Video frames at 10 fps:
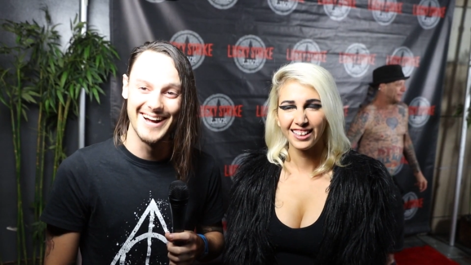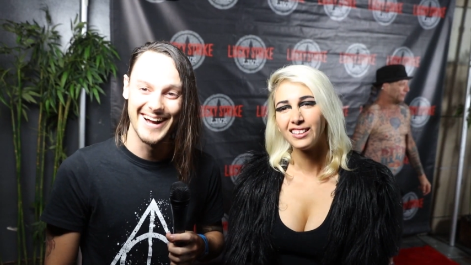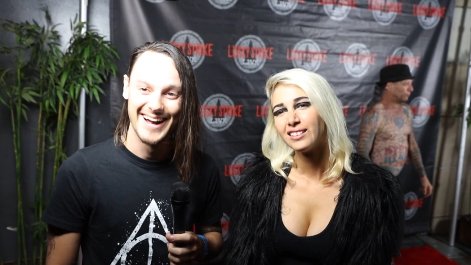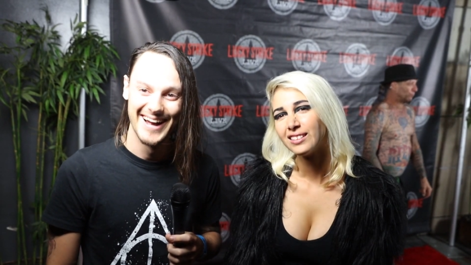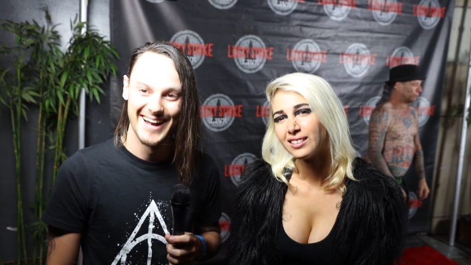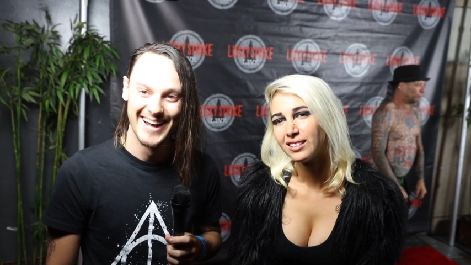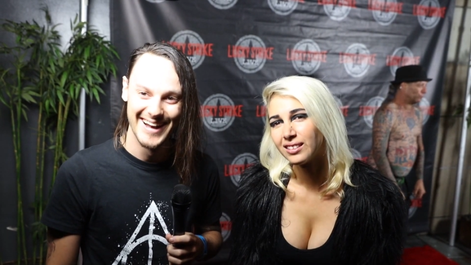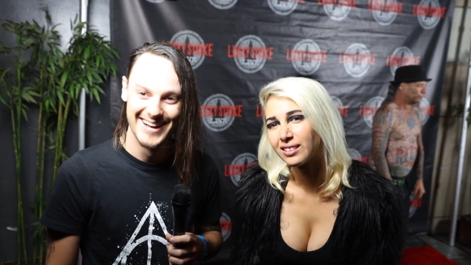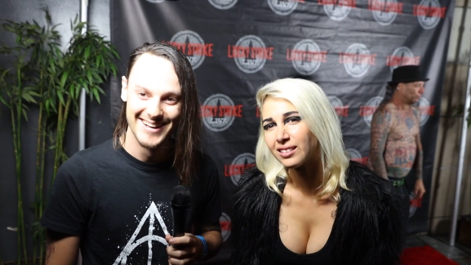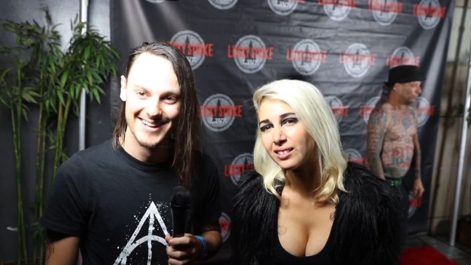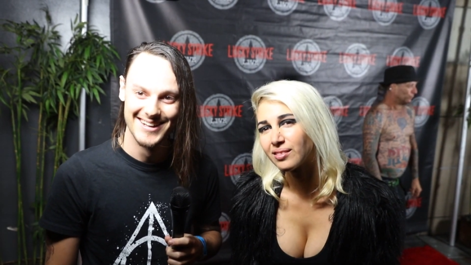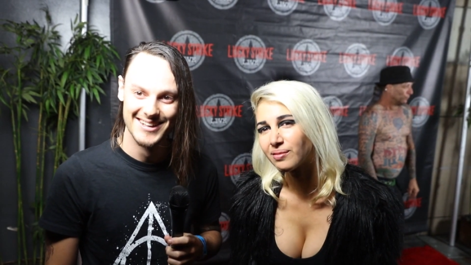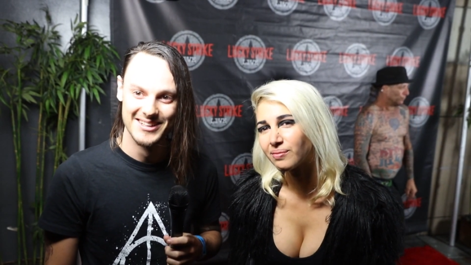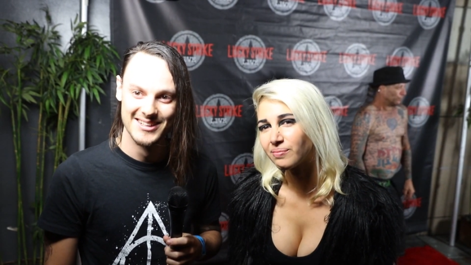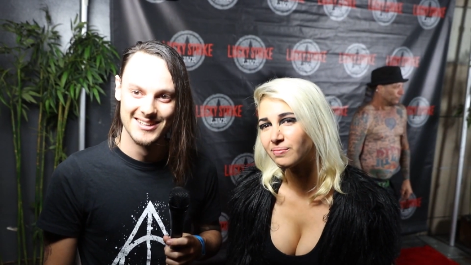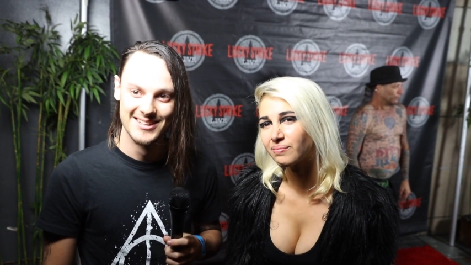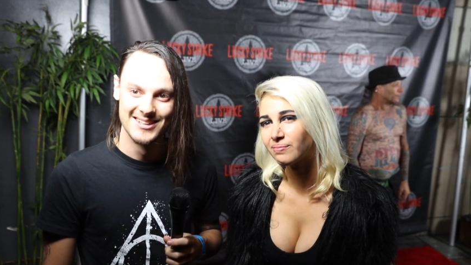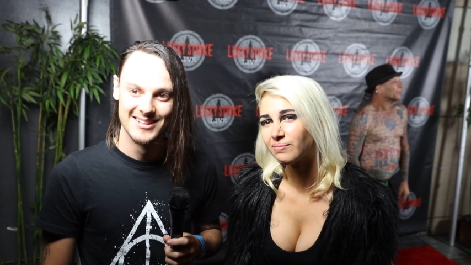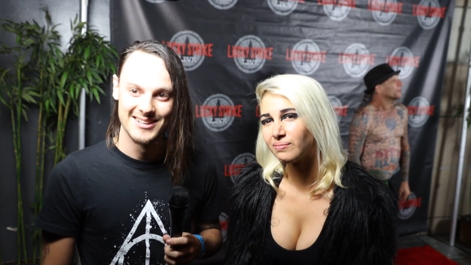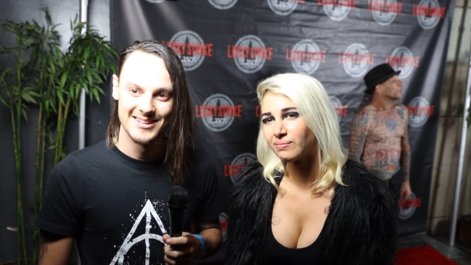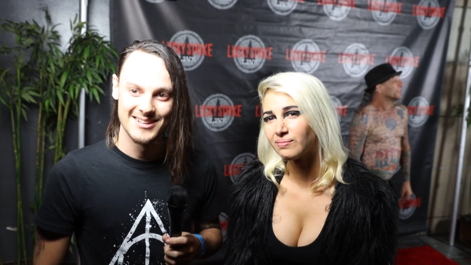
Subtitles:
[no speech]